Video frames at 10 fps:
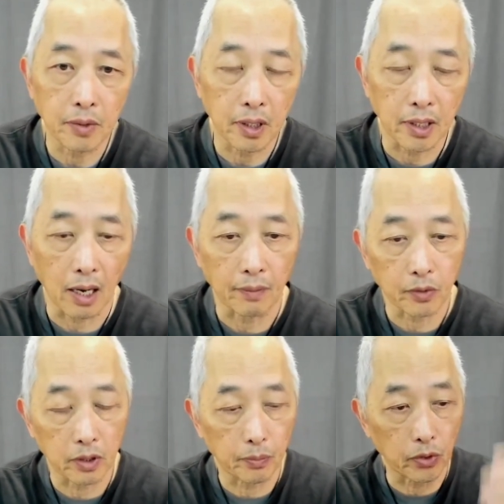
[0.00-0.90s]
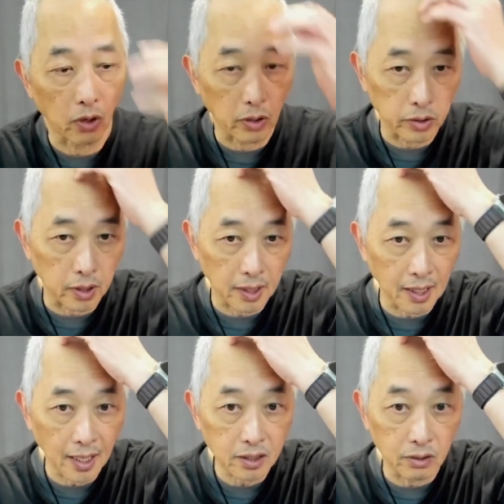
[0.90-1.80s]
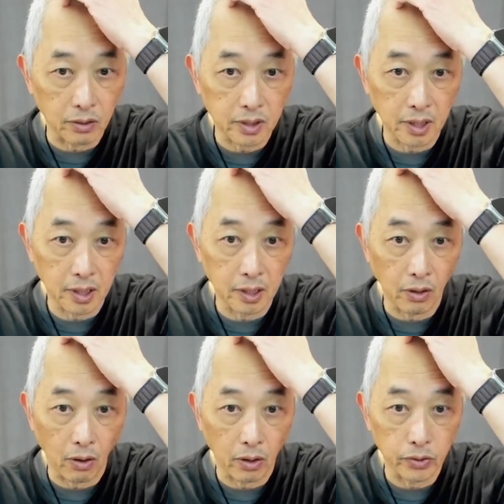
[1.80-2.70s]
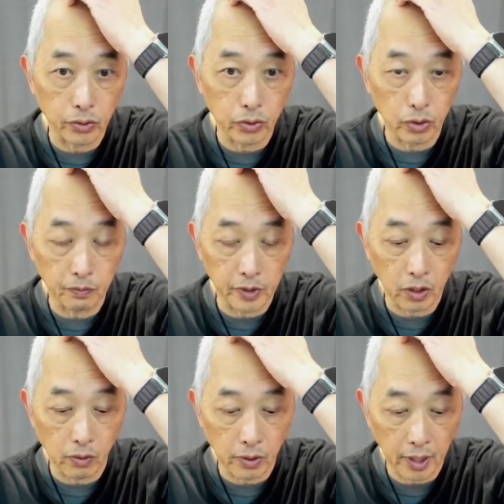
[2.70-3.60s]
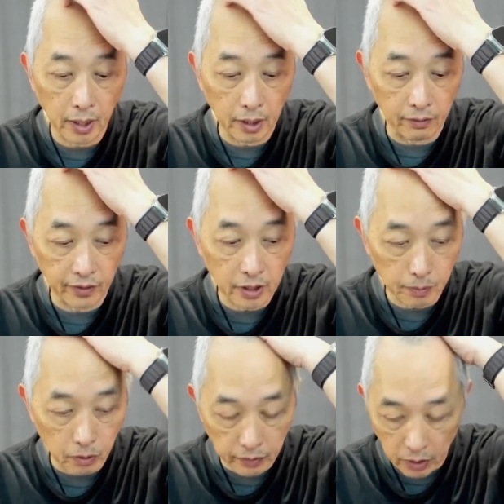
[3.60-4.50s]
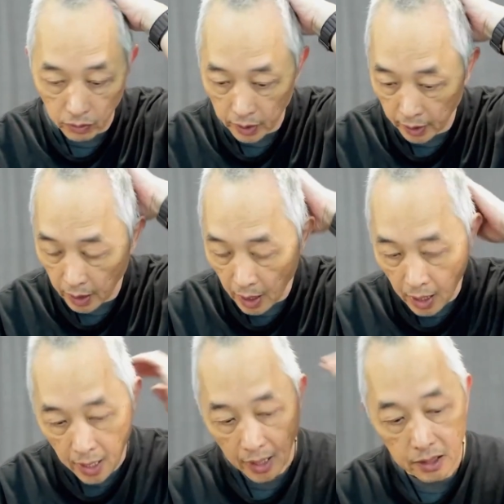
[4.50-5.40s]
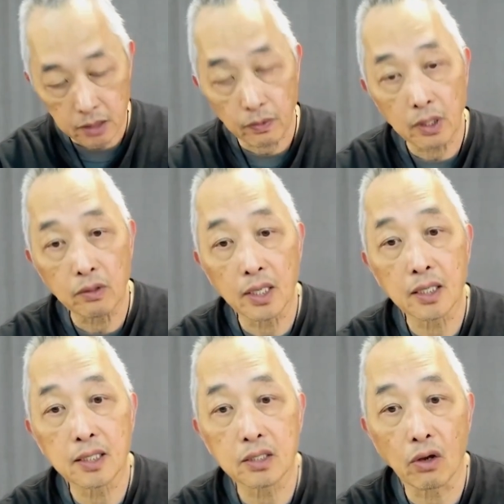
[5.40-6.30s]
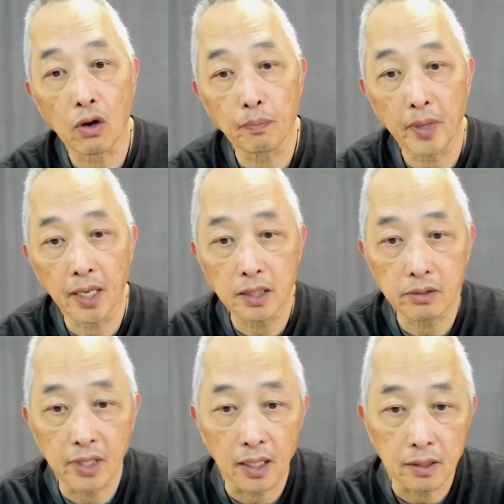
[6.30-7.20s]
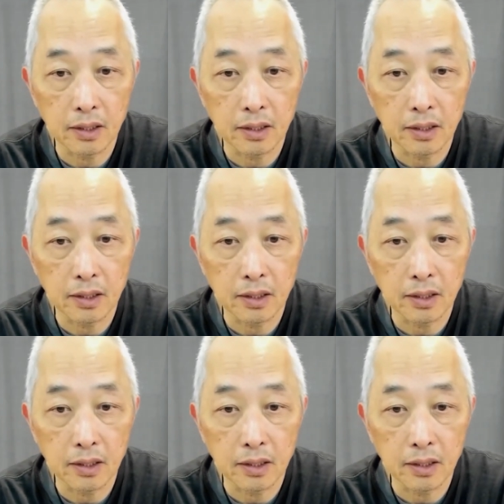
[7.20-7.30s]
Now I'm going to put all the class notes in our YouTube recording, our Facebook recording, as well as our Patreon.